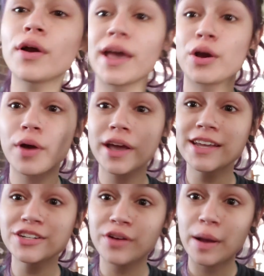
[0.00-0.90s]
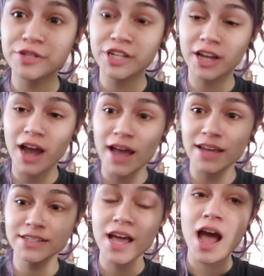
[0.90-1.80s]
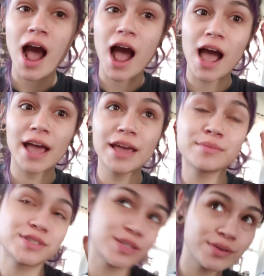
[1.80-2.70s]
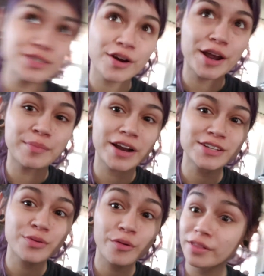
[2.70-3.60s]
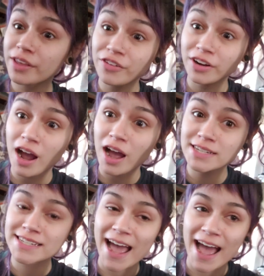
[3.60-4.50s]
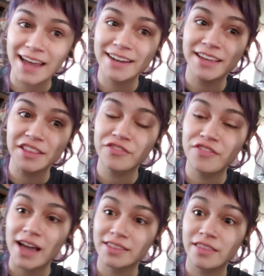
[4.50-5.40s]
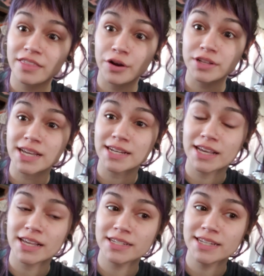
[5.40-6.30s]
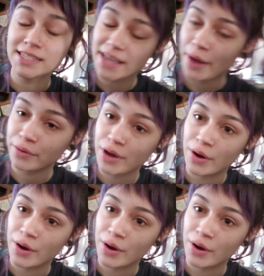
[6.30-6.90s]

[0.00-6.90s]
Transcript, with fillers: Okay, quick interruption, guys. I am so sorry, but I totally forgot to add in the fact that there is a discount